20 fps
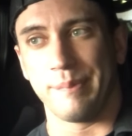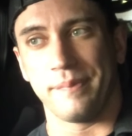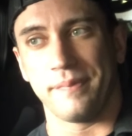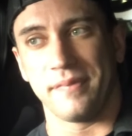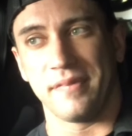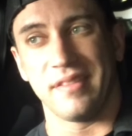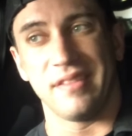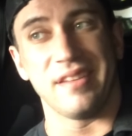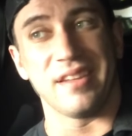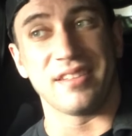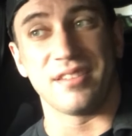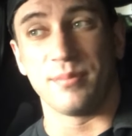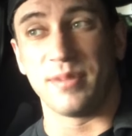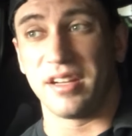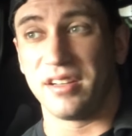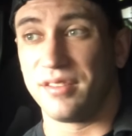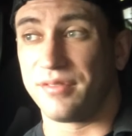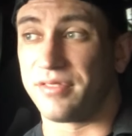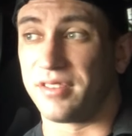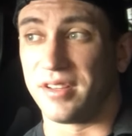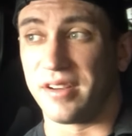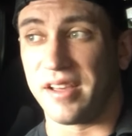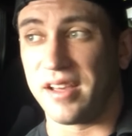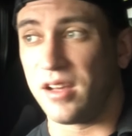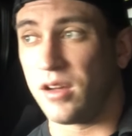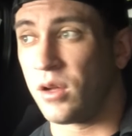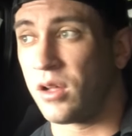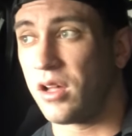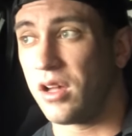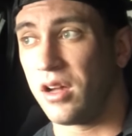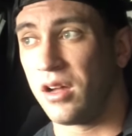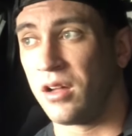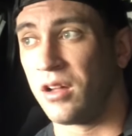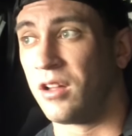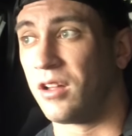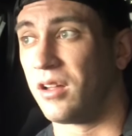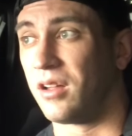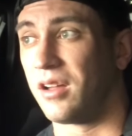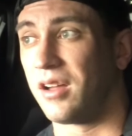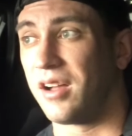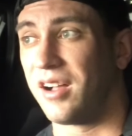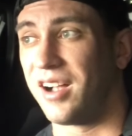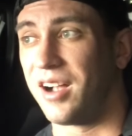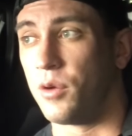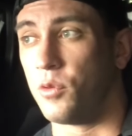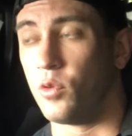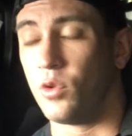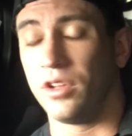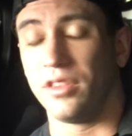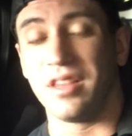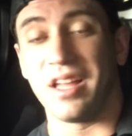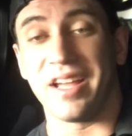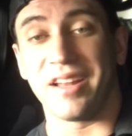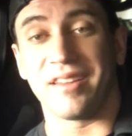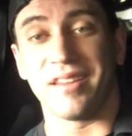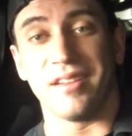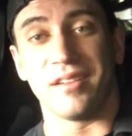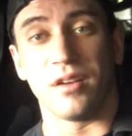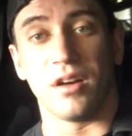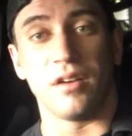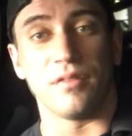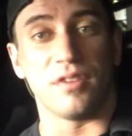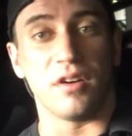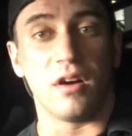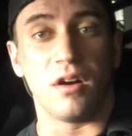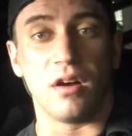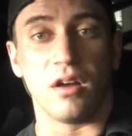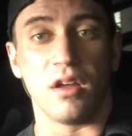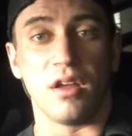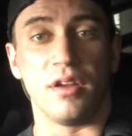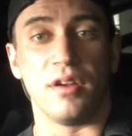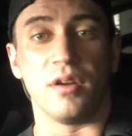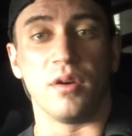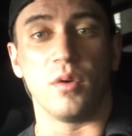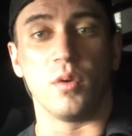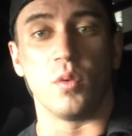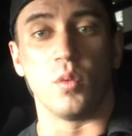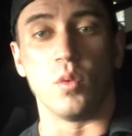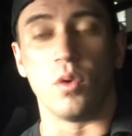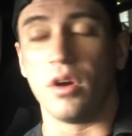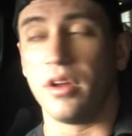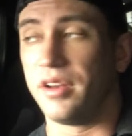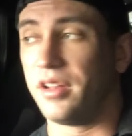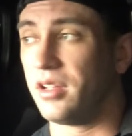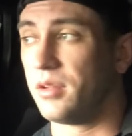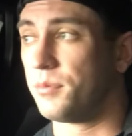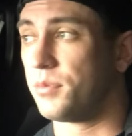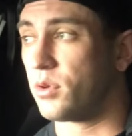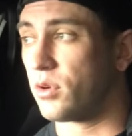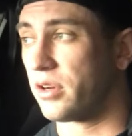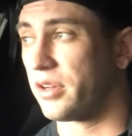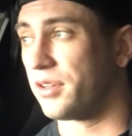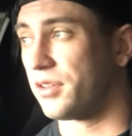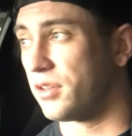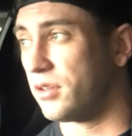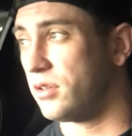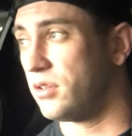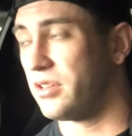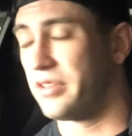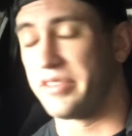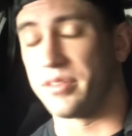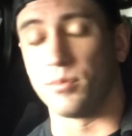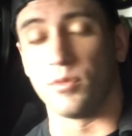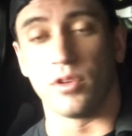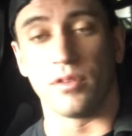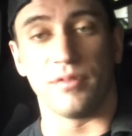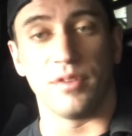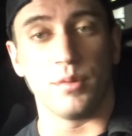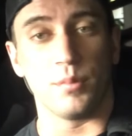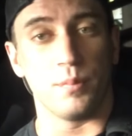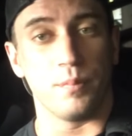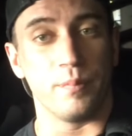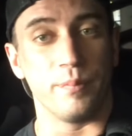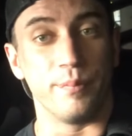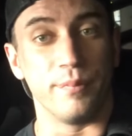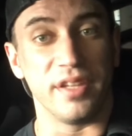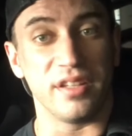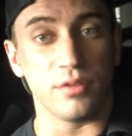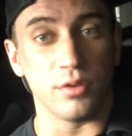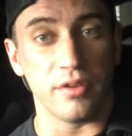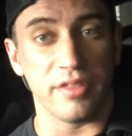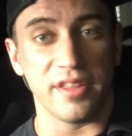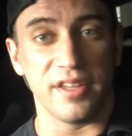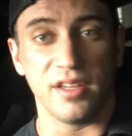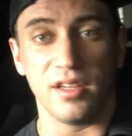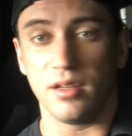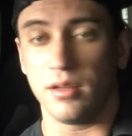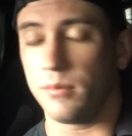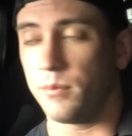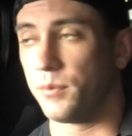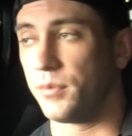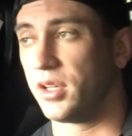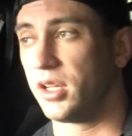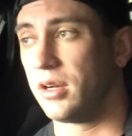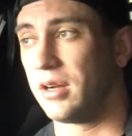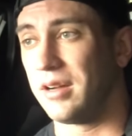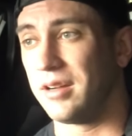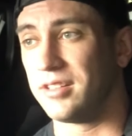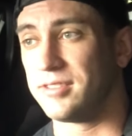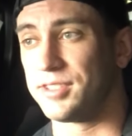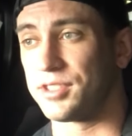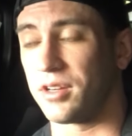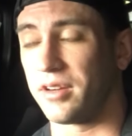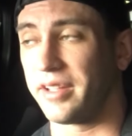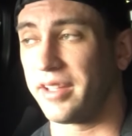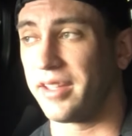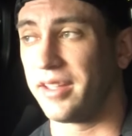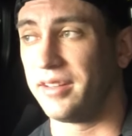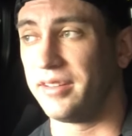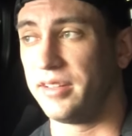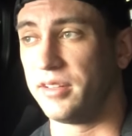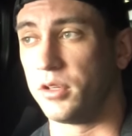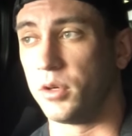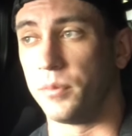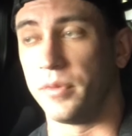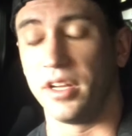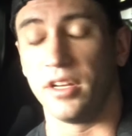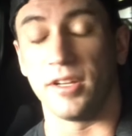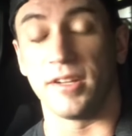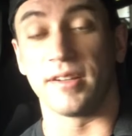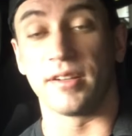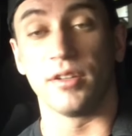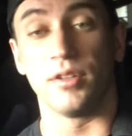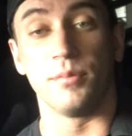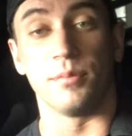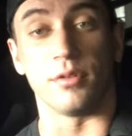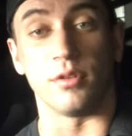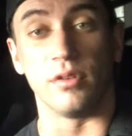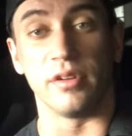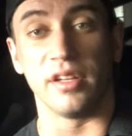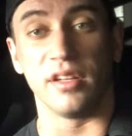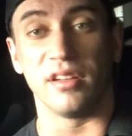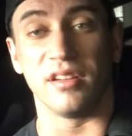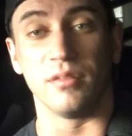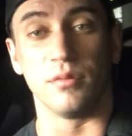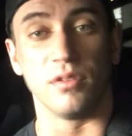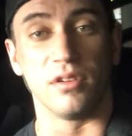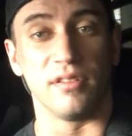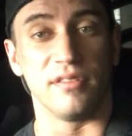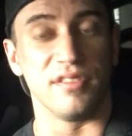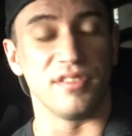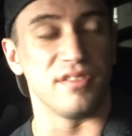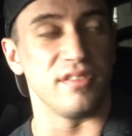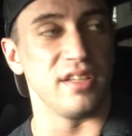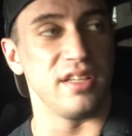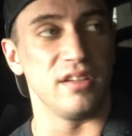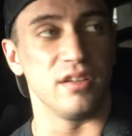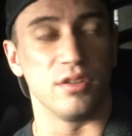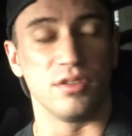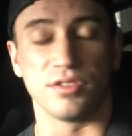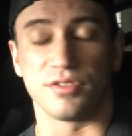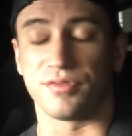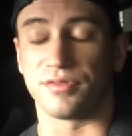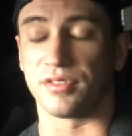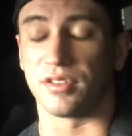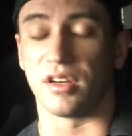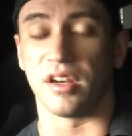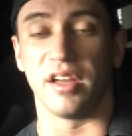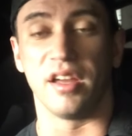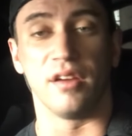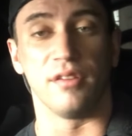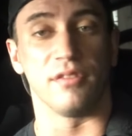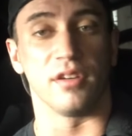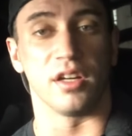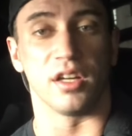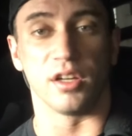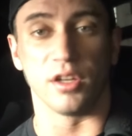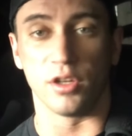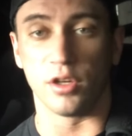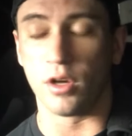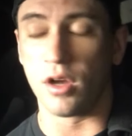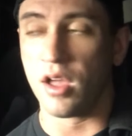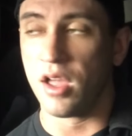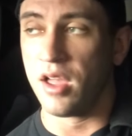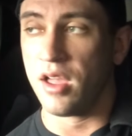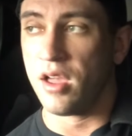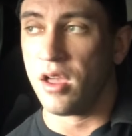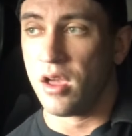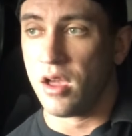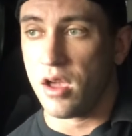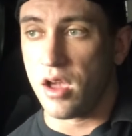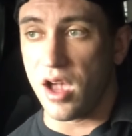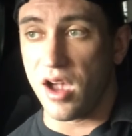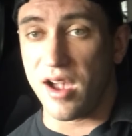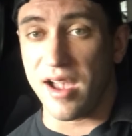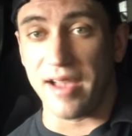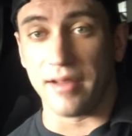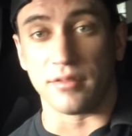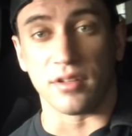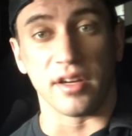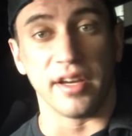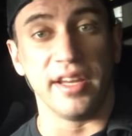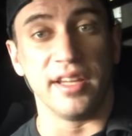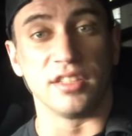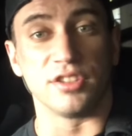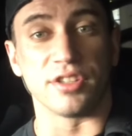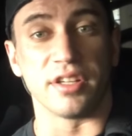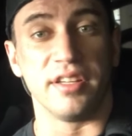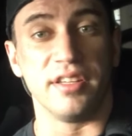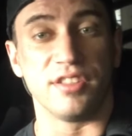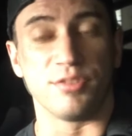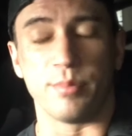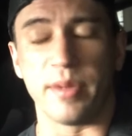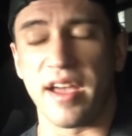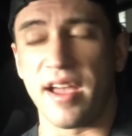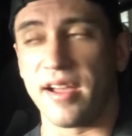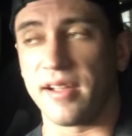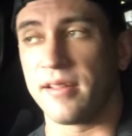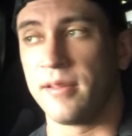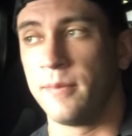That's about it for now. I would like to end off on one important note. It's more of a mental thing, but Johnny Candido made a good point in one of his videos forever ago, after he injured his back.